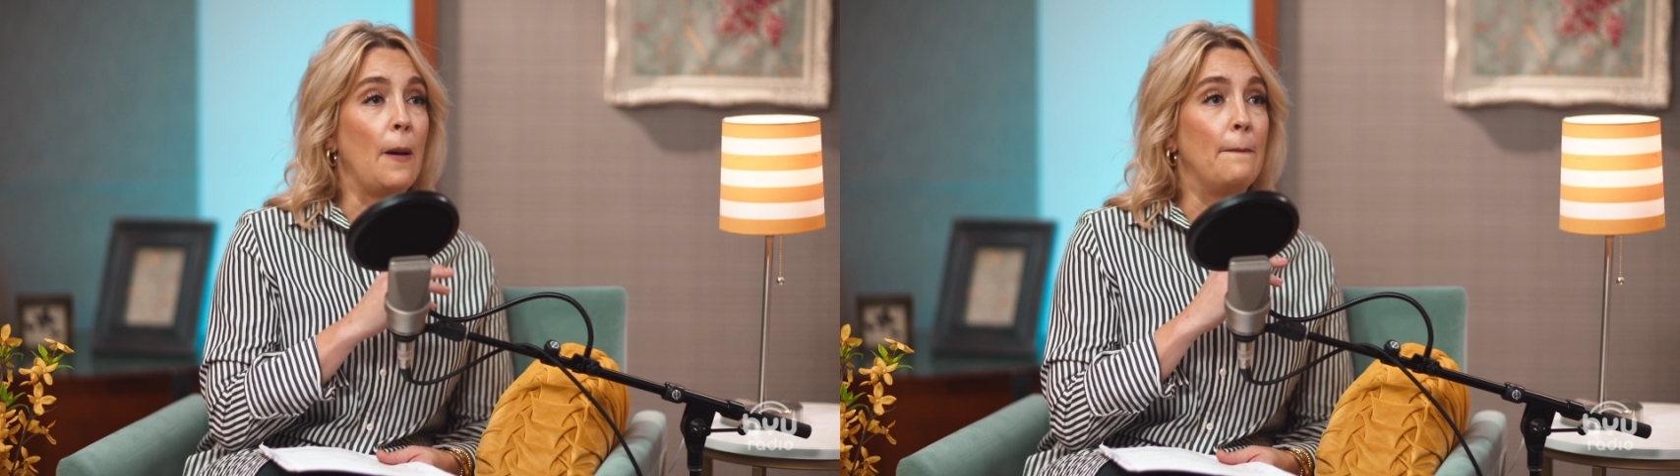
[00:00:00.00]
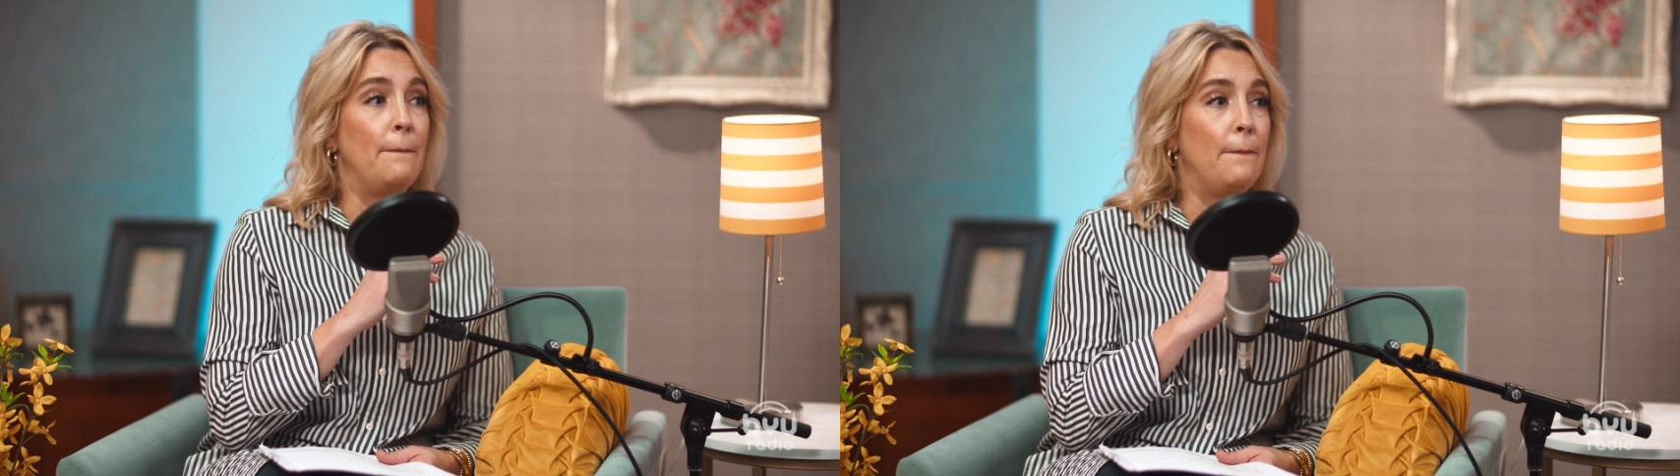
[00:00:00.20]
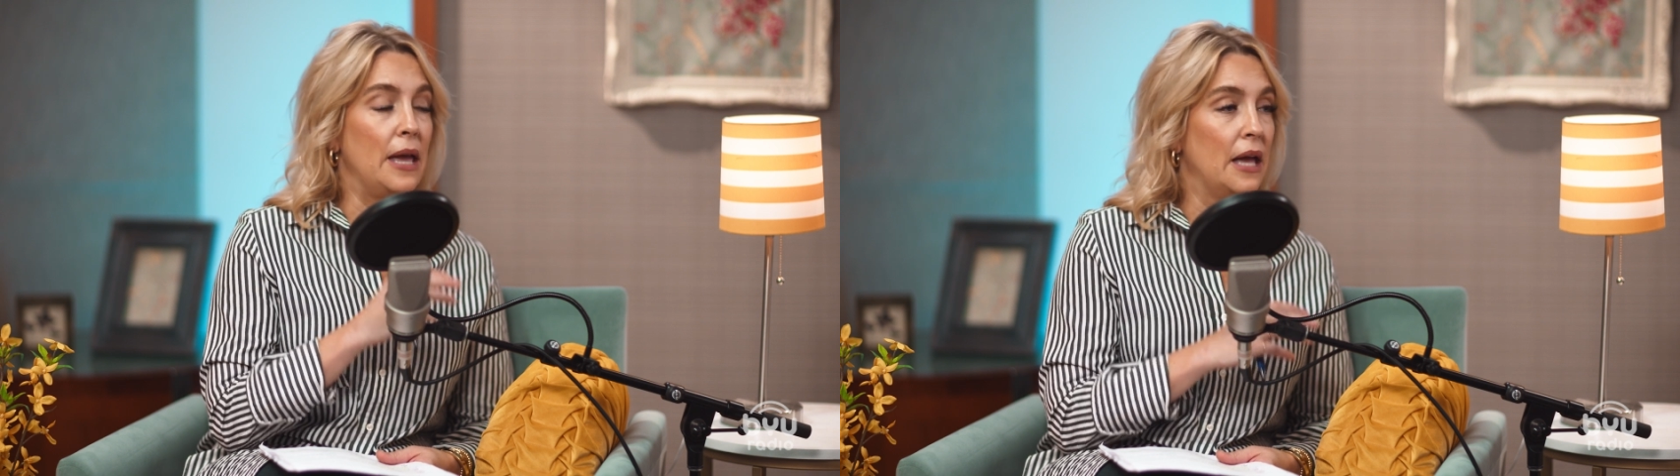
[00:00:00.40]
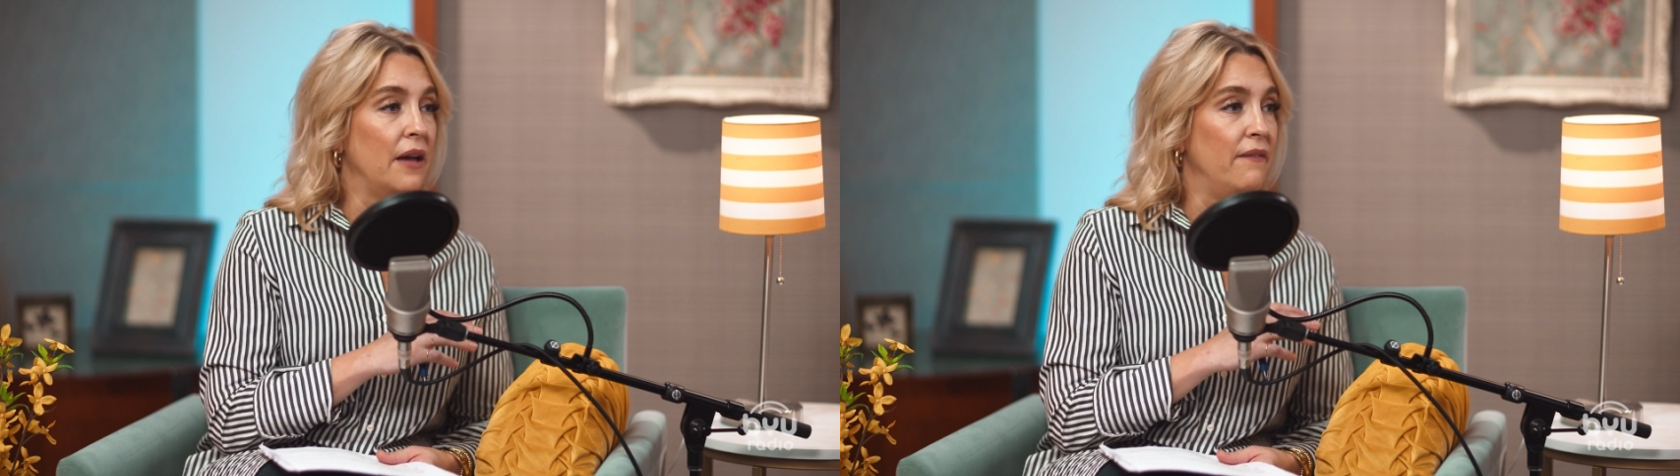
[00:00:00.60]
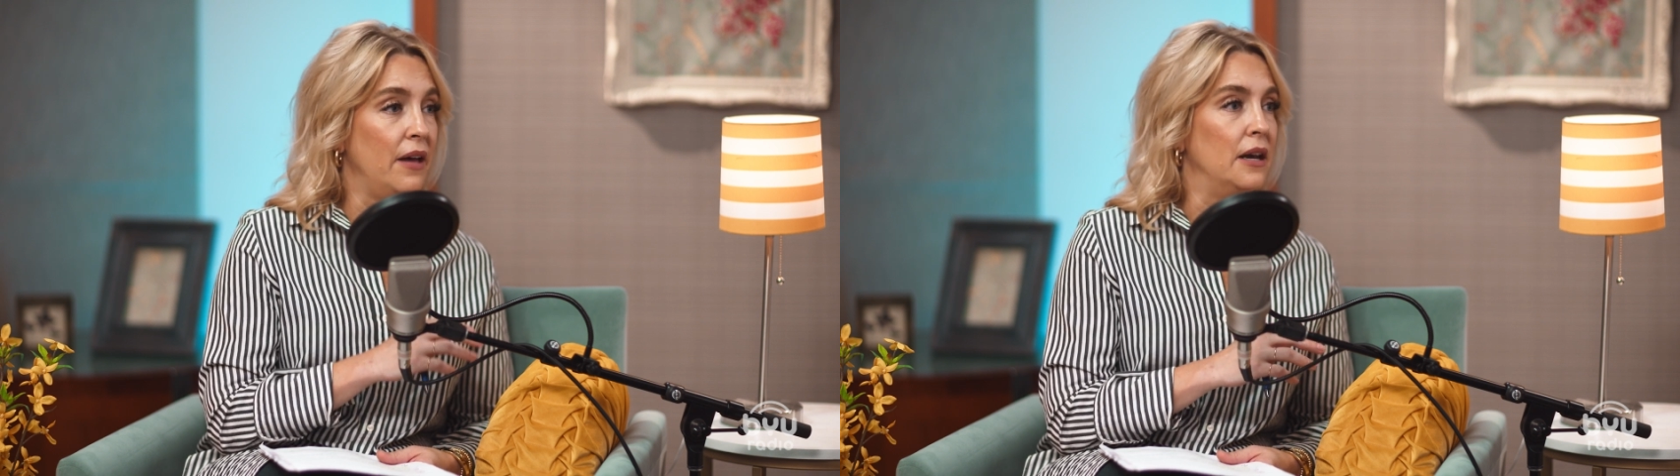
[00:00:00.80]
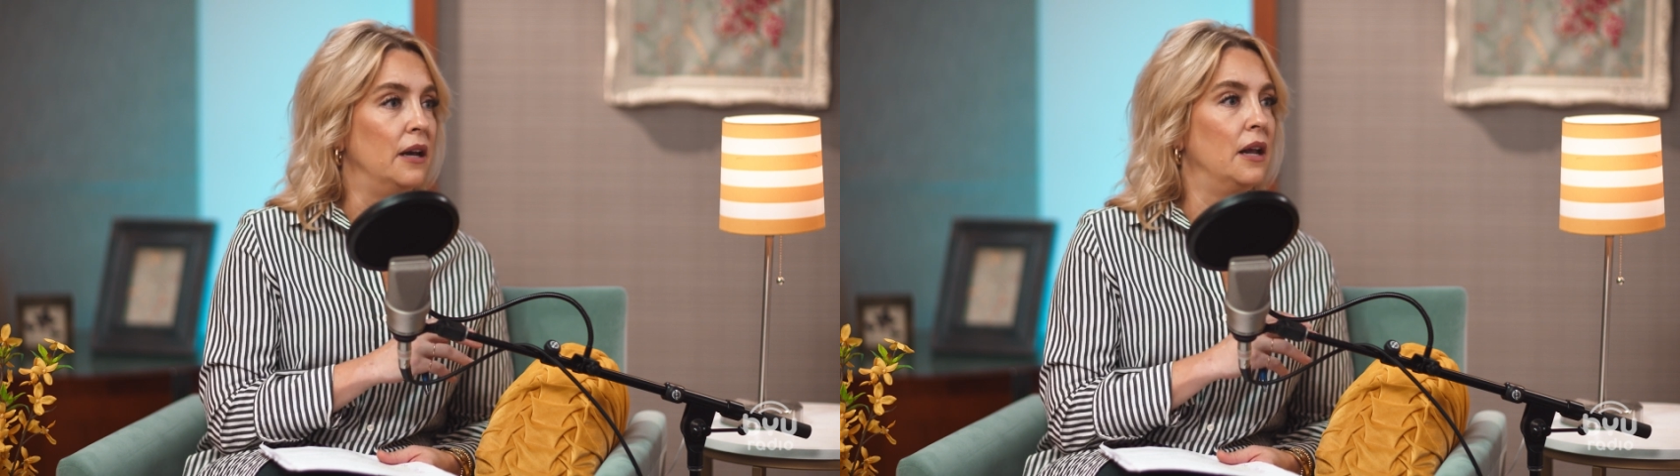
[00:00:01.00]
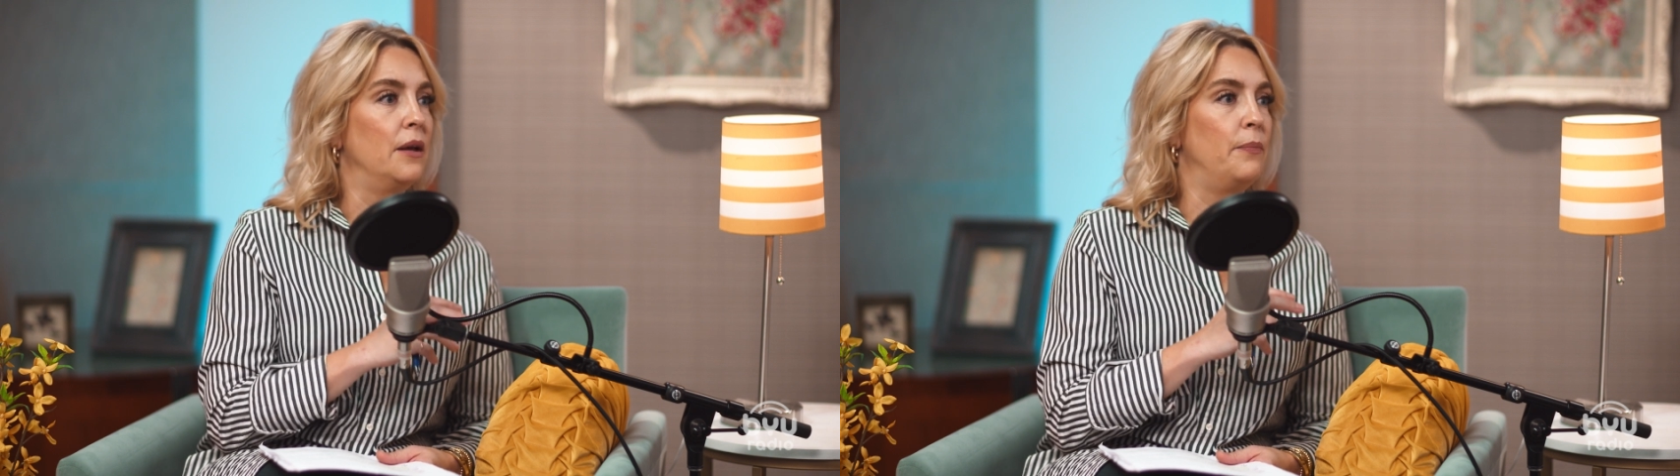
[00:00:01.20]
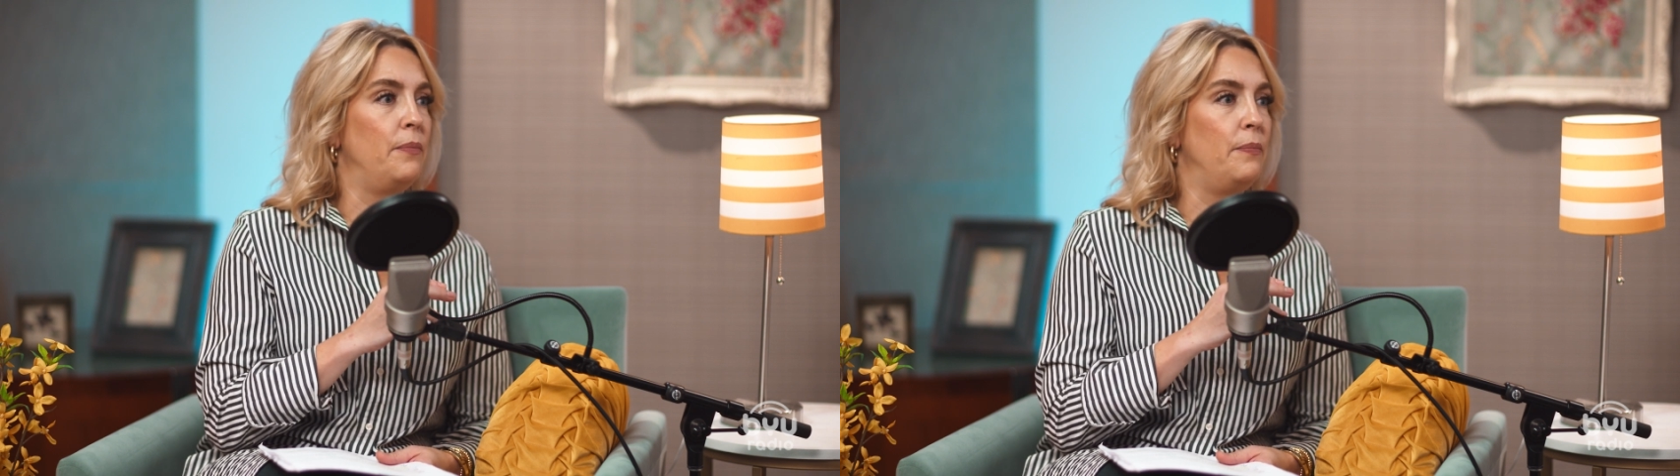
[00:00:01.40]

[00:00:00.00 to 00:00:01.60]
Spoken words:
a big event and